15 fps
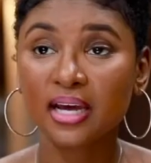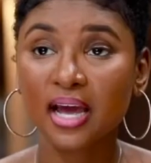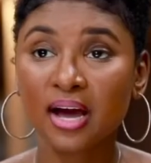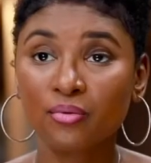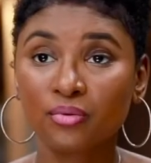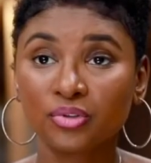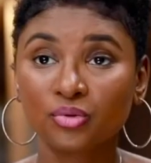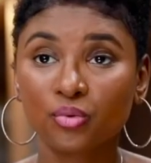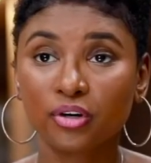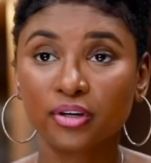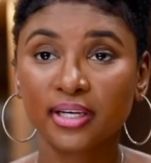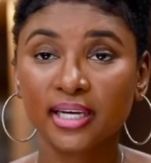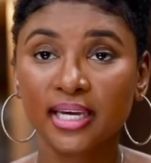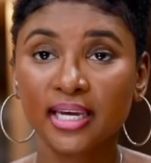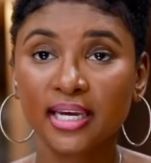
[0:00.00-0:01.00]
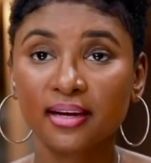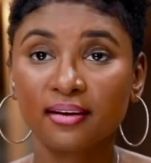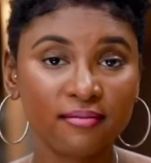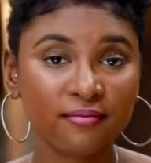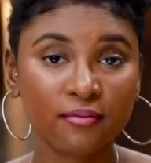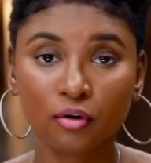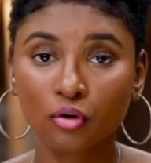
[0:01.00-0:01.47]
I was working
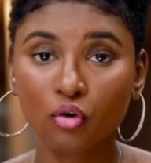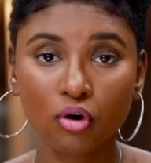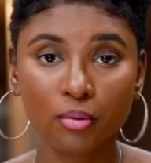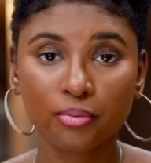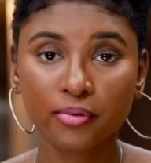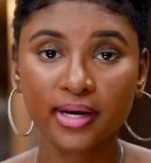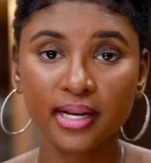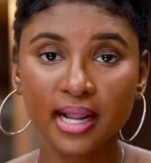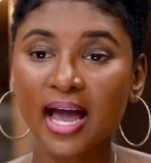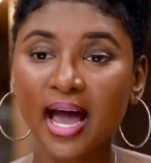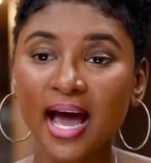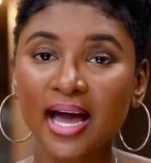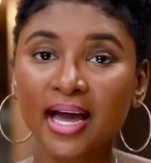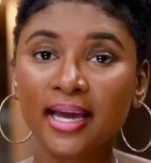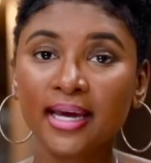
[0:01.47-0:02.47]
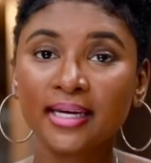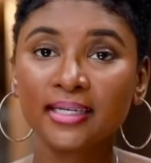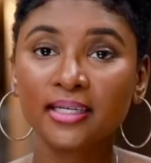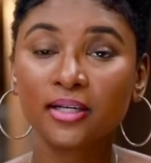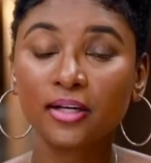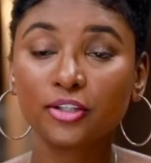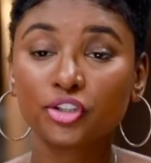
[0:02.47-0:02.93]
for corporate,
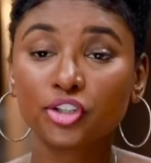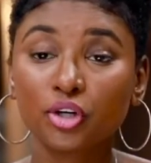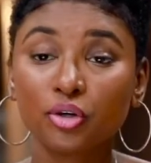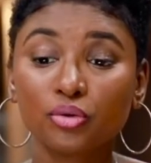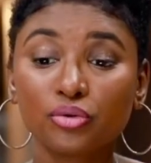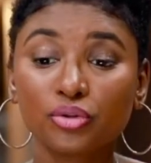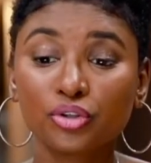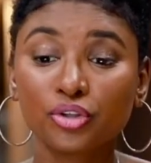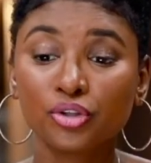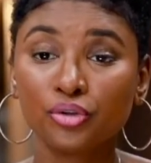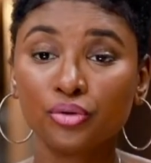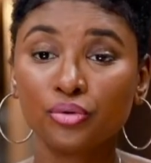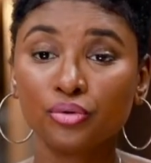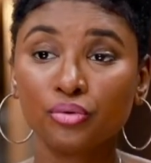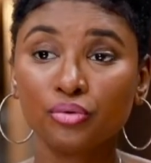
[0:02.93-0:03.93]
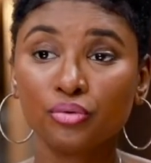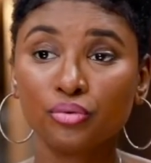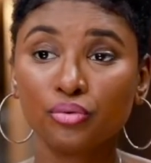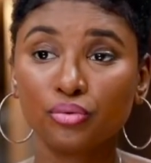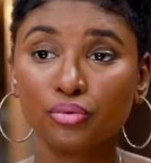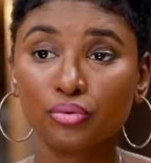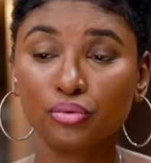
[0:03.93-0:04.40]
I chose
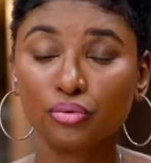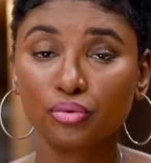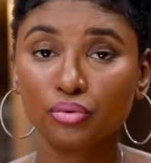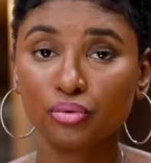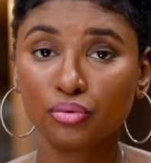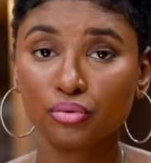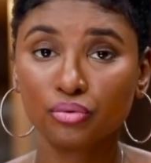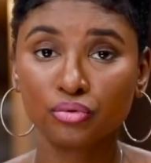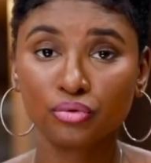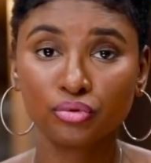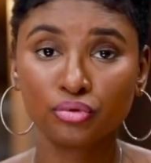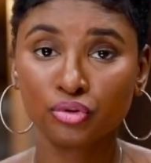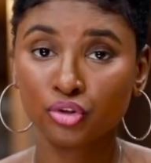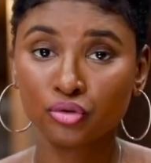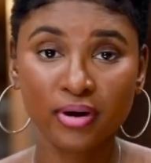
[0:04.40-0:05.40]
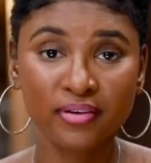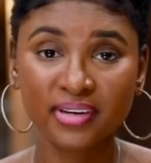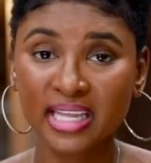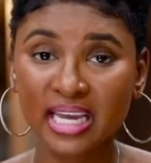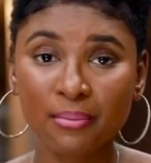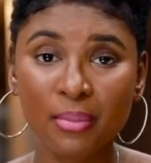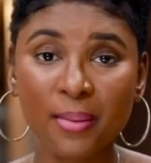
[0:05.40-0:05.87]
to do
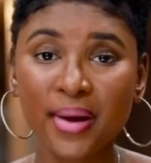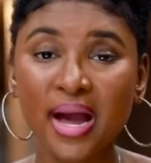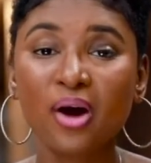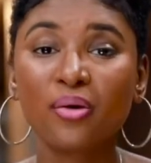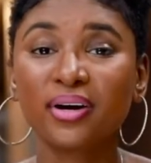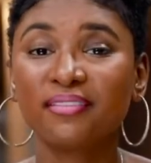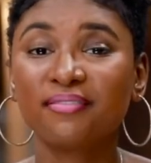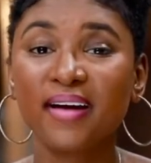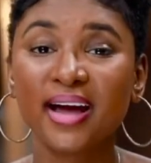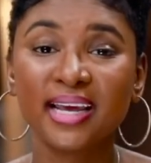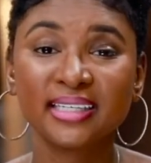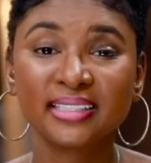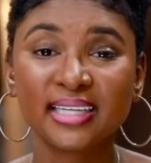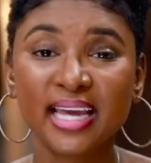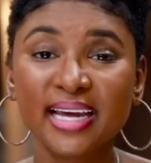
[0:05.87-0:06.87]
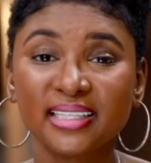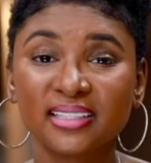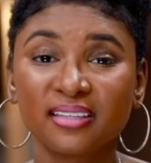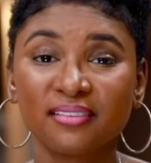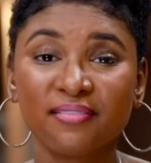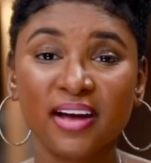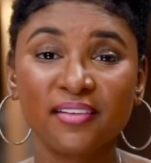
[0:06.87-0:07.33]
everything in my power to fight his case,
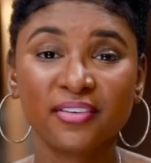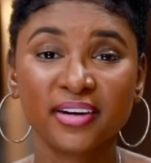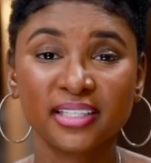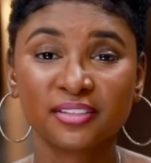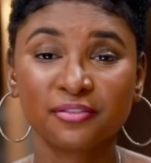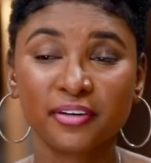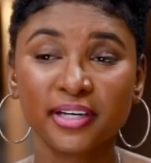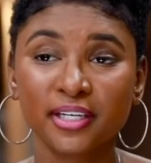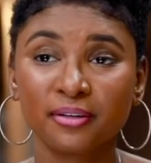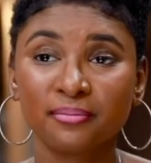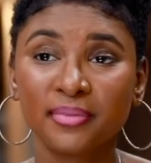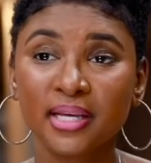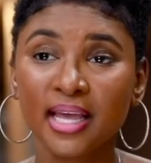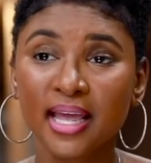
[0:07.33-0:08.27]
to fight for his freedom.